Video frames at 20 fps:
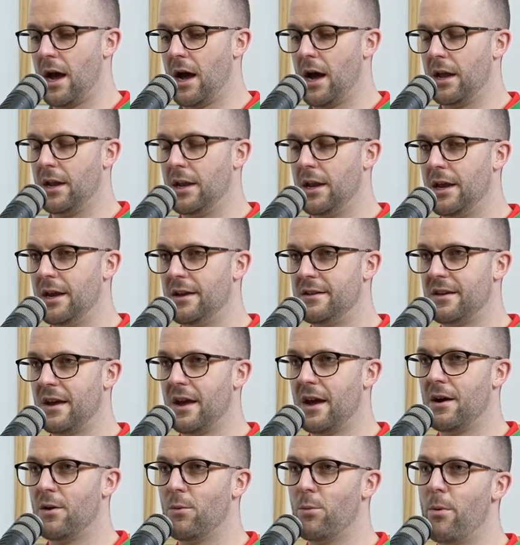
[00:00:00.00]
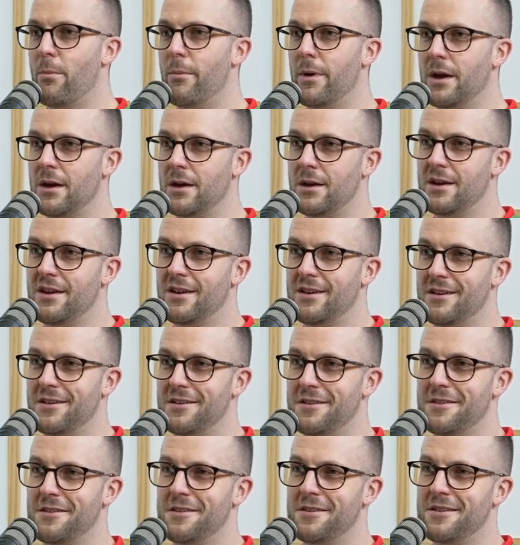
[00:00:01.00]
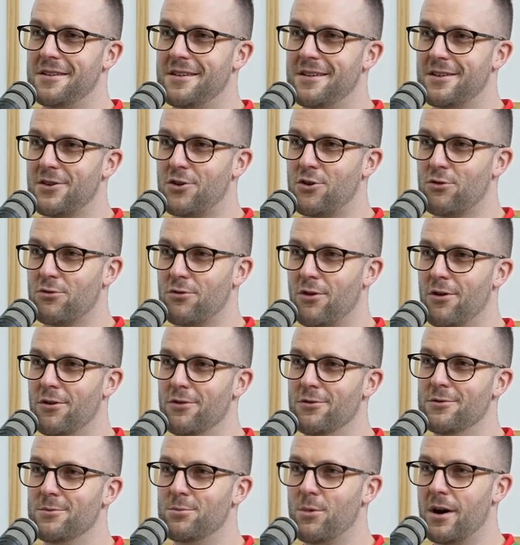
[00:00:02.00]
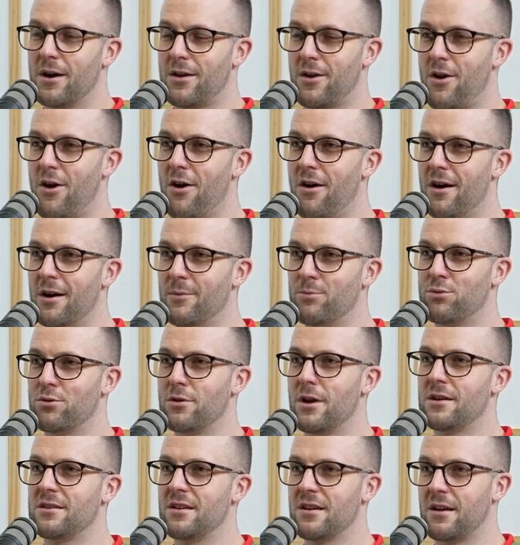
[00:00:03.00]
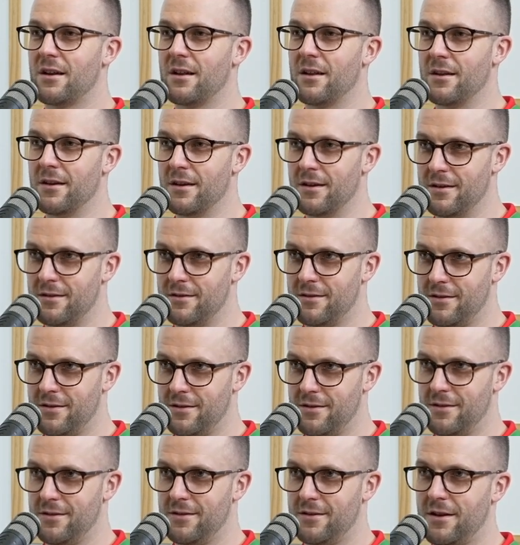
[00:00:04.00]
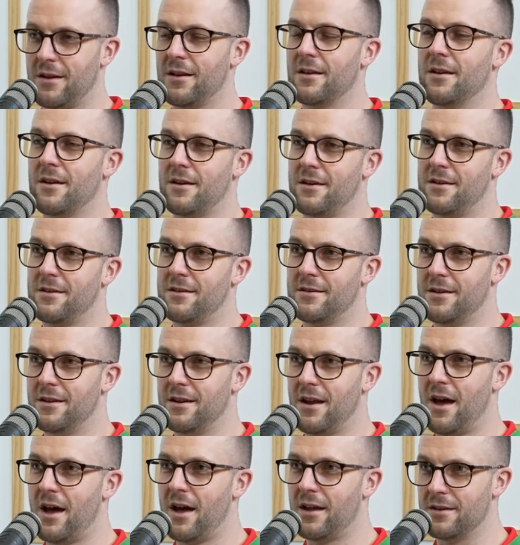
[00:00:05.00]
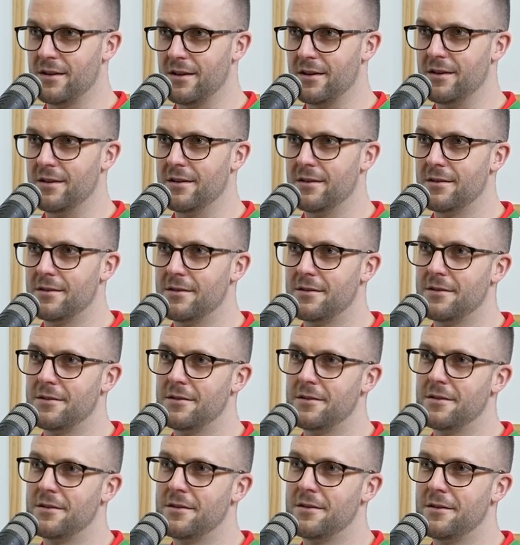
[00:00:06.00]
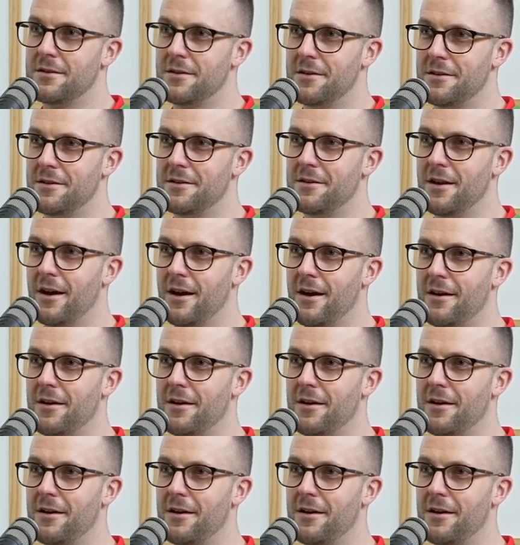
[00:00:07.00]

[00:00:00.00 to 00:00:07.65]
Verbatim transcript: need to help me grow my chiropractic clinic clinic in Huntly. Yeah. Yeah.